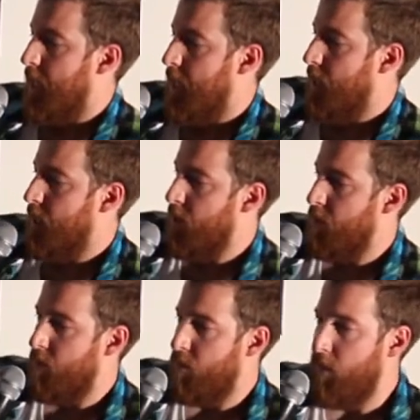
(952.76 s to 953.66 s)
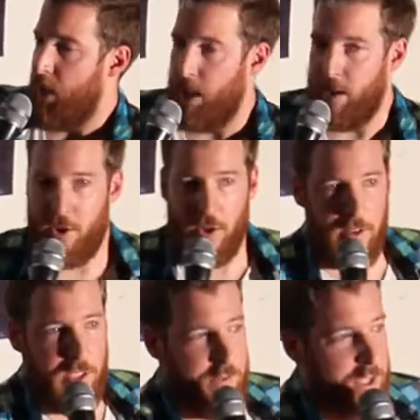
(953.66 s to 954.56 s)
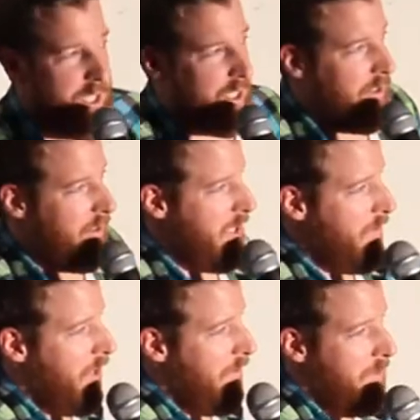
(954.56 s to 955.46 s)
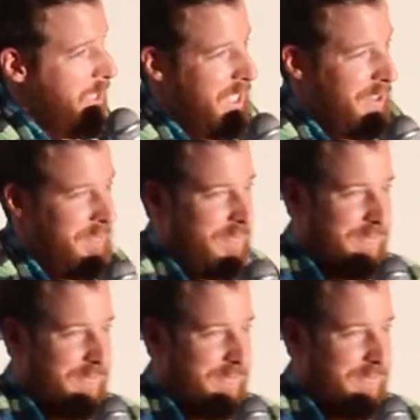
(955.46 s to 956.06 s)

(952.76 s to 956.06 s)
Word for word: And um, yeah, enjoy the evening and thanks for having me here.